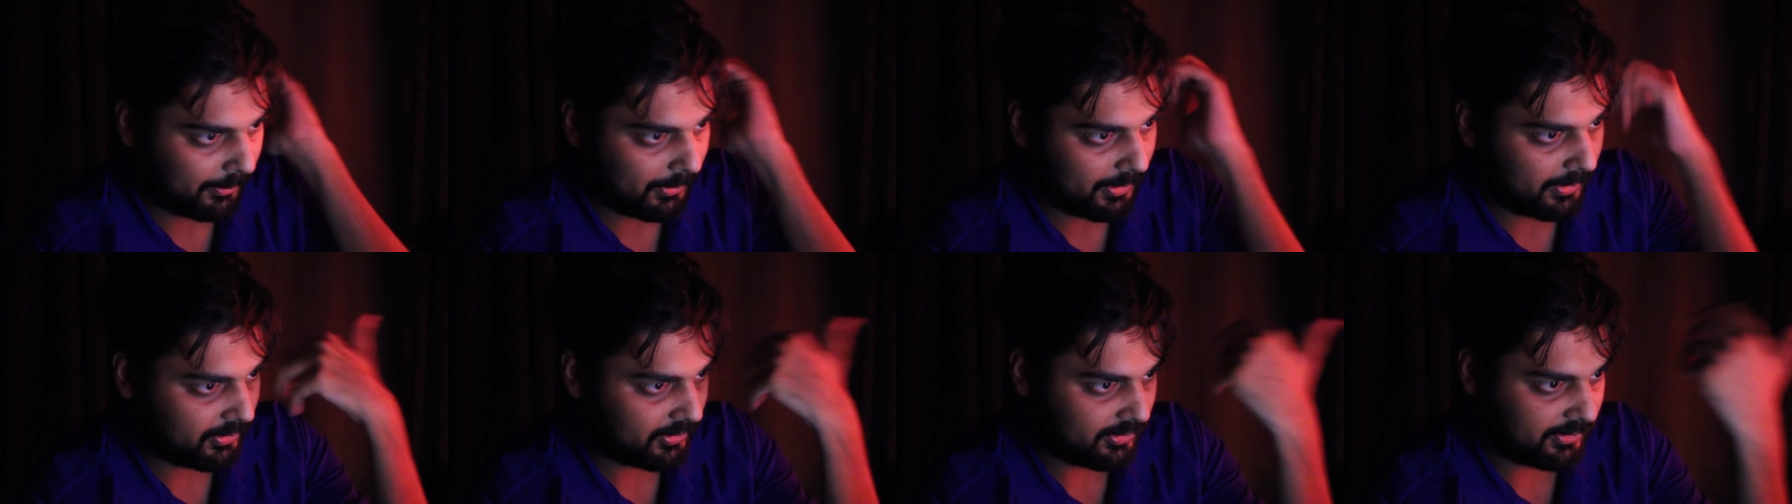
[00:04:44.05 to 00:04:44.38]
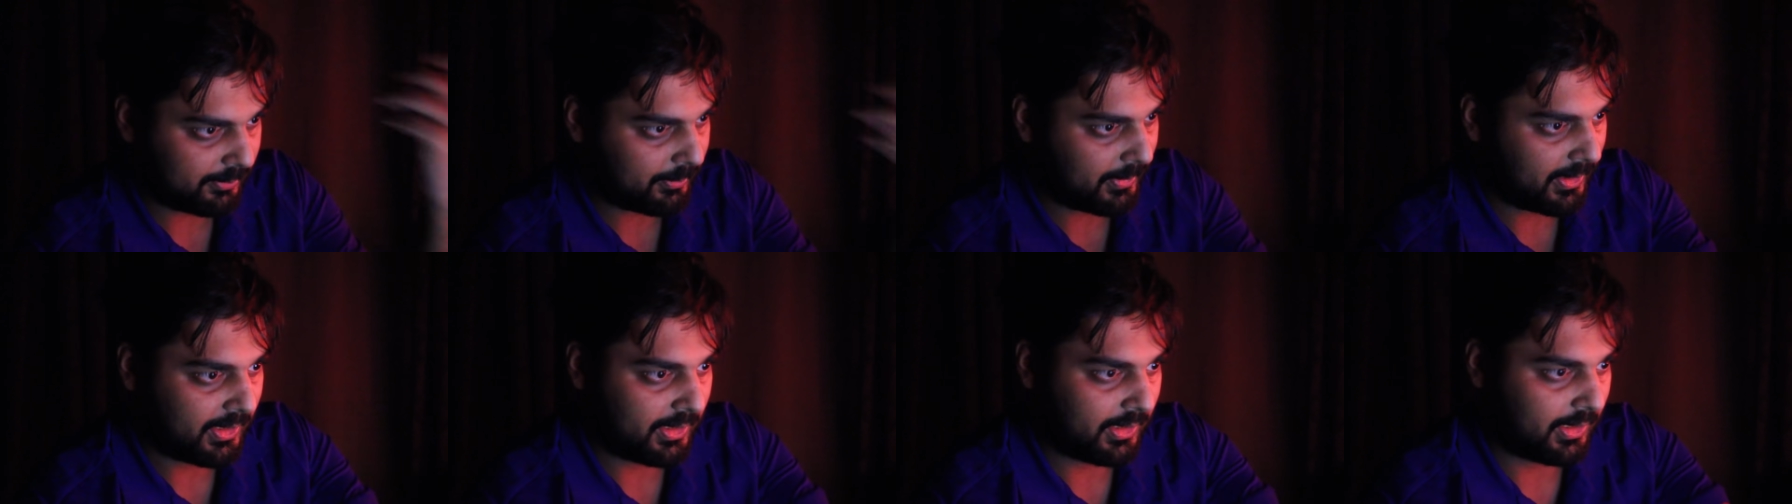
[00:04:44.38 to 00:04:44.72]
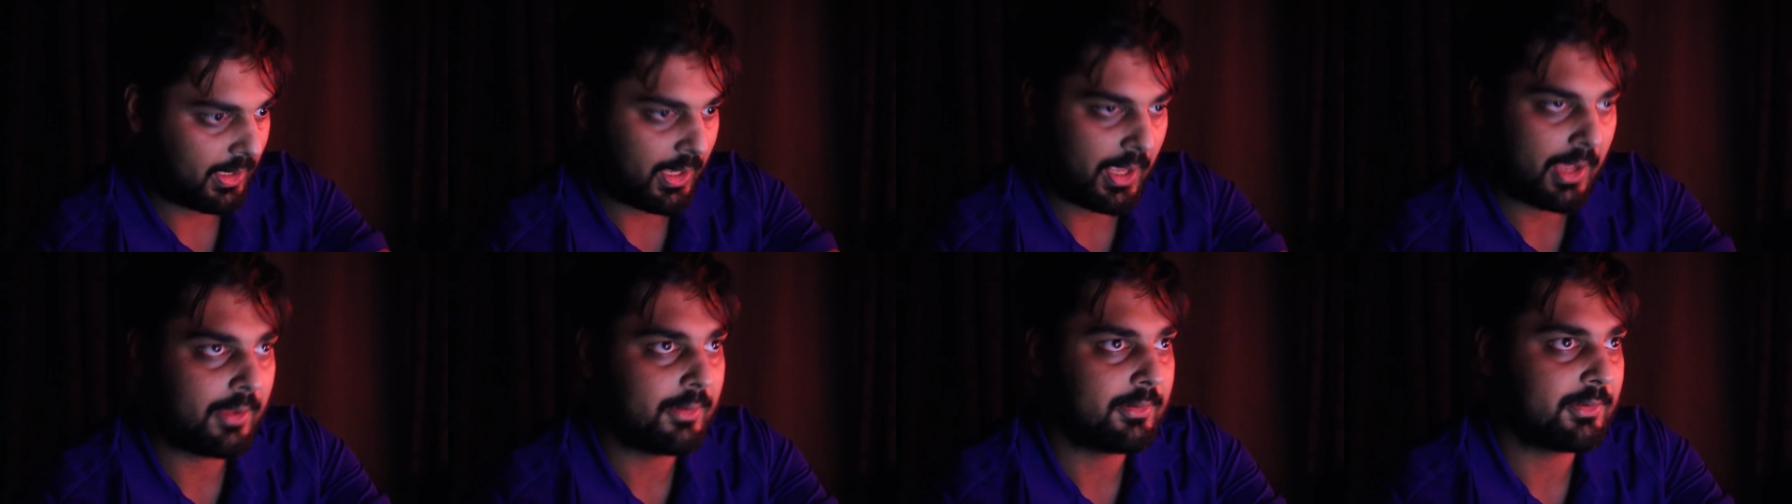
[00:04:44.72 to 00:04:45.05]
I'm gonna just make an
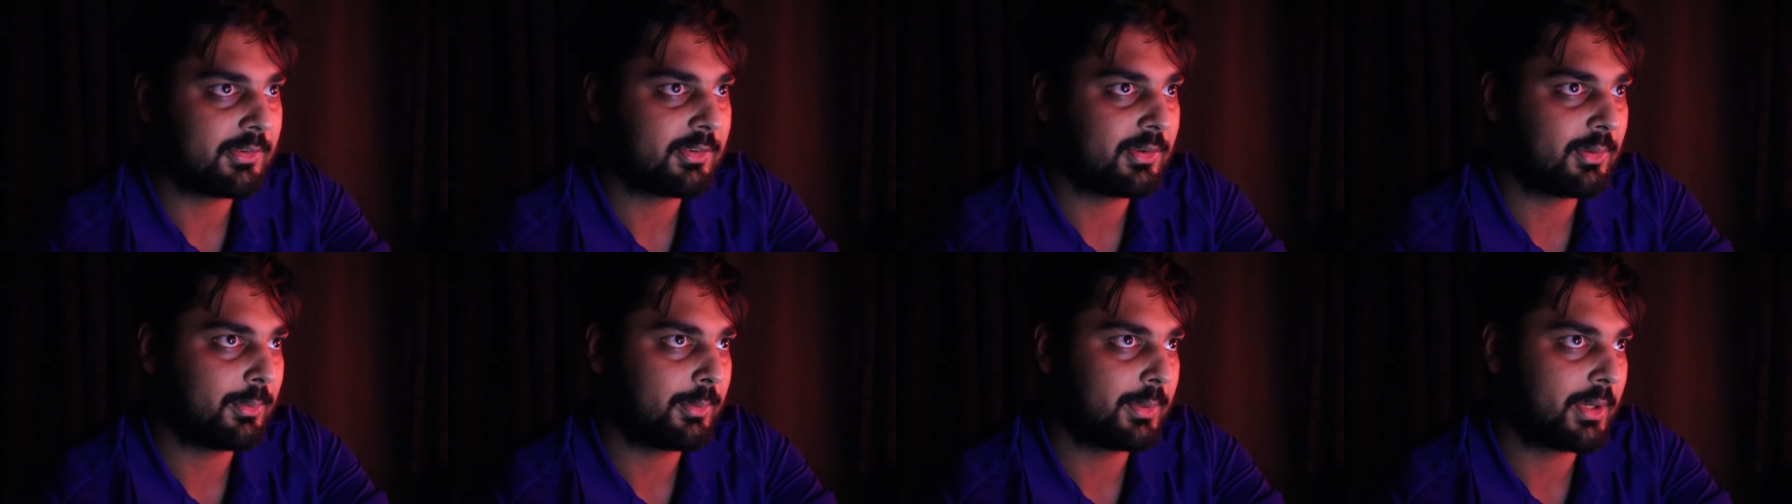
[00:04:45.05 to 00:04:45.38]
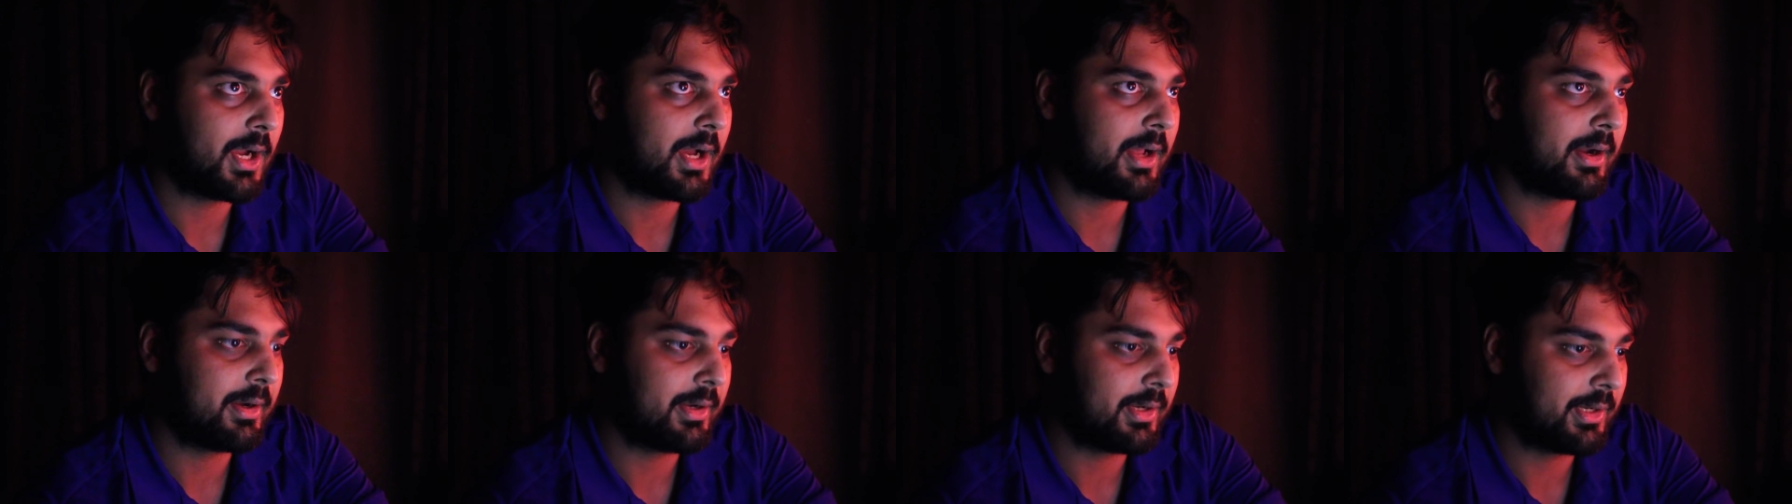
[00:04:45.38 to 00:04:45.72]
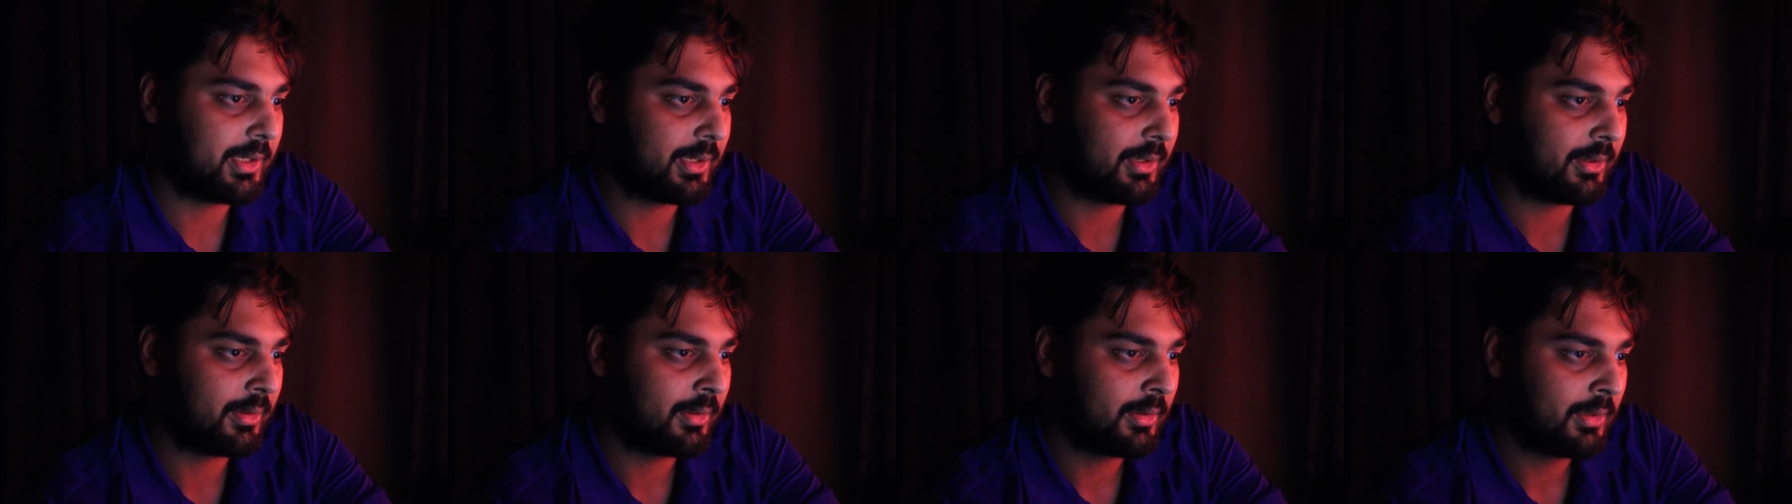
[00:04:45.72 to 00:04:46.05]
account and see what we got in
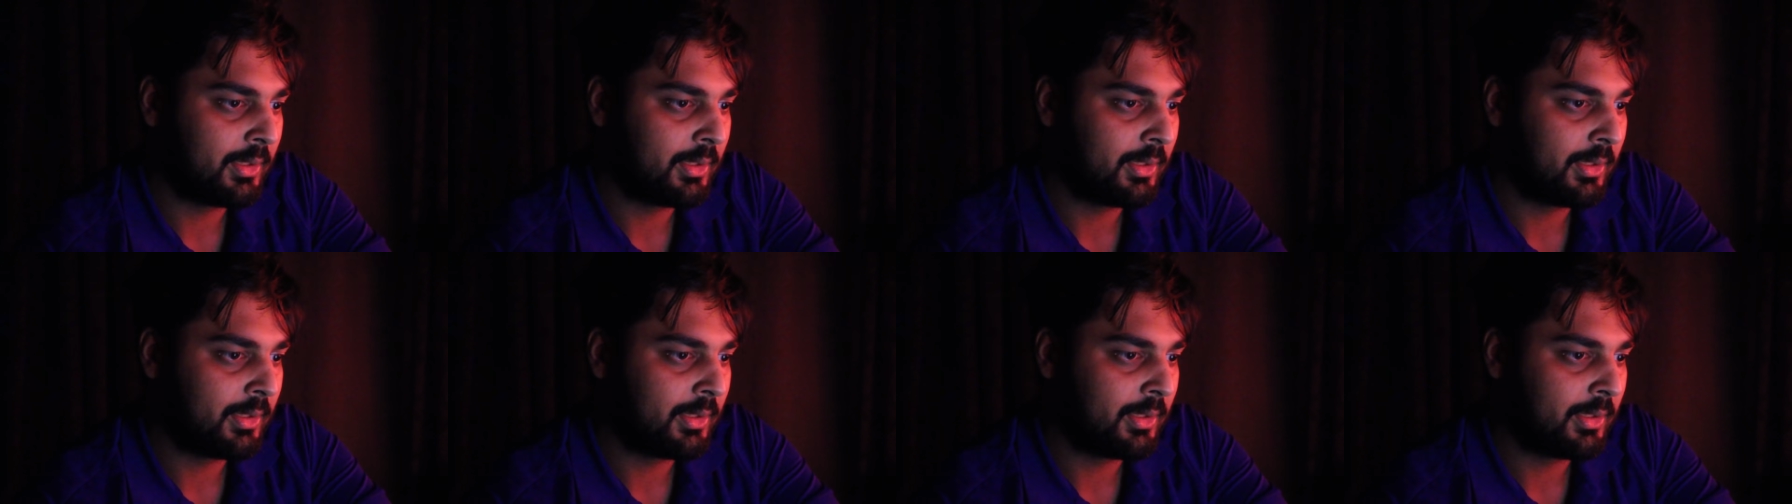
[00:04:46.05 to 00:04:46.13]
here.